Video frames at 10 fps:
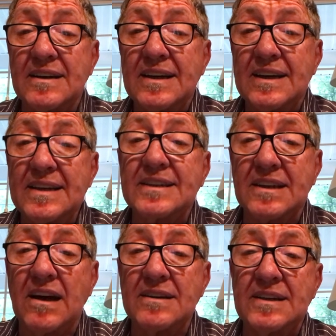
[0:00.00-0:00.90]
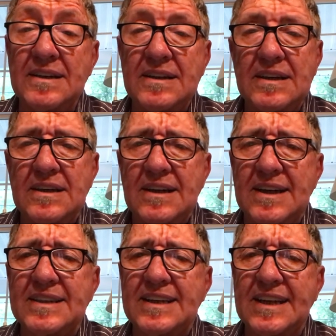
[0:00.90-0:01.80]
his son
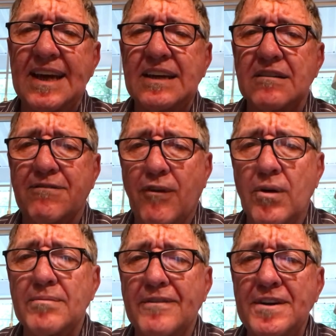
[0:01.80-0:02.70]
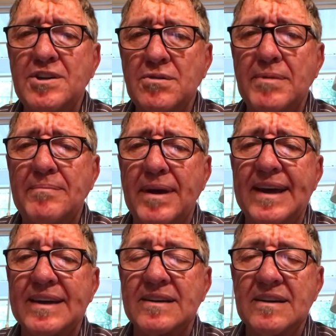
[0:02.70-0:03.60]
to take the form of a human
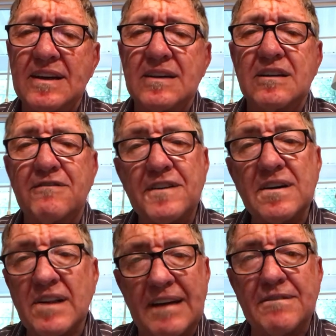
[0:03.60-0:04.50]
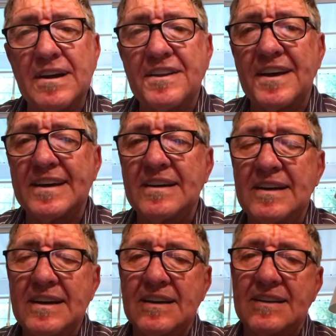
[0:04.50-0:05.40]
being, to feel everything
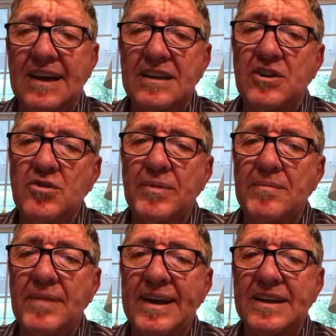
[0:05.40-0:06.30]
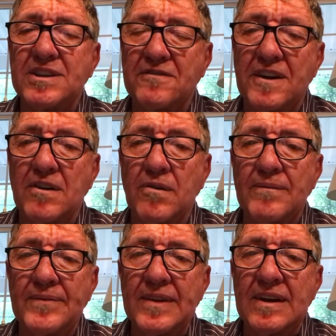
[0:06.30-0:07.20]
that human beings feel,
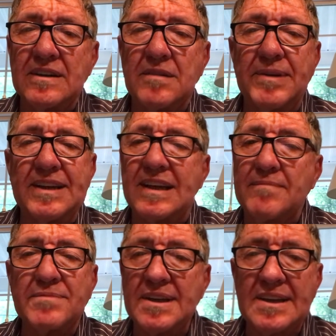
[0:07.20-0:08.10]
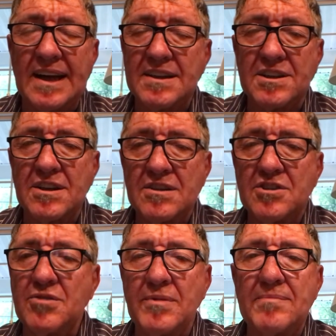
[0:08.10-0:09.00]
to be tempted as
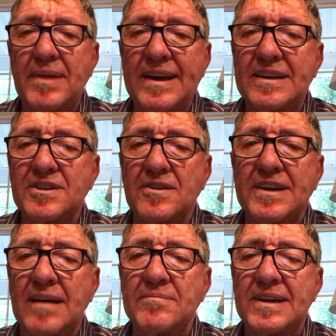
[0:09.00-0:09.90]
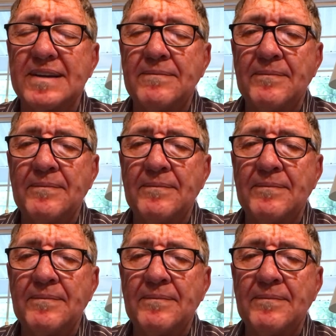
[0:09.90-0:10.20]
human beings are tempted,